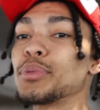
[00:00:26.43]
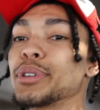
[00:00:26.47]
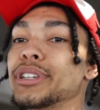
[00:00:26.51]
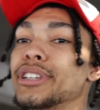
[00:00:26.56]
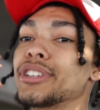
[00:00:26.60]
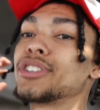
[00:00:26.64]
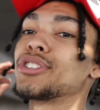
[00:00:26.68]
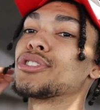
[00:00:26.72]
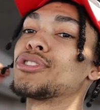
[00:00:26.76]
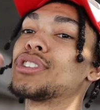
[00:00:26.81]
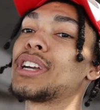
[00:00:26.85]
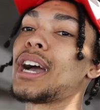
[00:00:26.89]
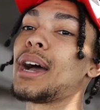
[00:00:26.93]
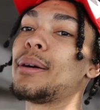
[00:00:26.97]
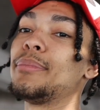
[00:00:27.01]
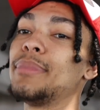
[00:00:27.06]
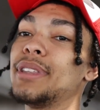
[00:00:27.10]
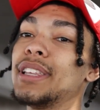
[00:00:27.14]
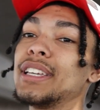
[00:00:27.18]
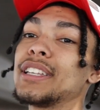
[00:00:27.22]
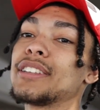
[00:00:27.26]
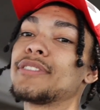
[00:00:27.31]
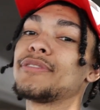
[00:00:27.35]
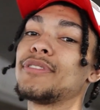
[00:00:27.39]
We could just drop
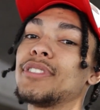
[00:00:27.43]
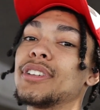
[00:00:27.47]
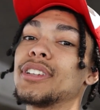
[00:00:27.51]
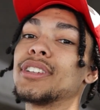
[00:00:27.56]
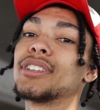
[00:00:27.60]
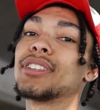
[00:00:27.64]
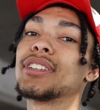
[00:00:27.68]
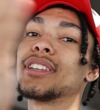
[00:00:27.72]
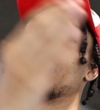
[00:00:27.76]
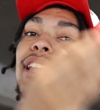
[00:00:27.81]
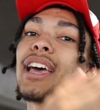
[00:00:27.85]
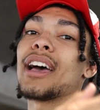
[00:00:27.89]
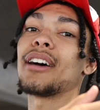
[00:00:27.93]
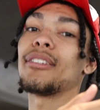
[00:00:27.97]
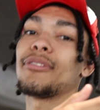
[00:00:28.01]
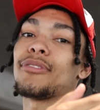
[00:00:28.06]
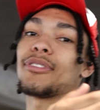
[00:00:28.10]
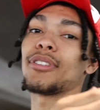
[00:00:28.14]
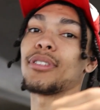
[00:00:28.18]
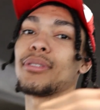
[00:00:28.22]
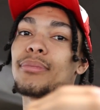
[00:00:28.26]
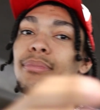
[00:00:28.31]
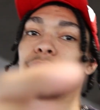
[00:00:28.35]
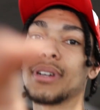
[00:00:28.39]
this footage to that
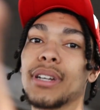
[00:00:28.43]
phone,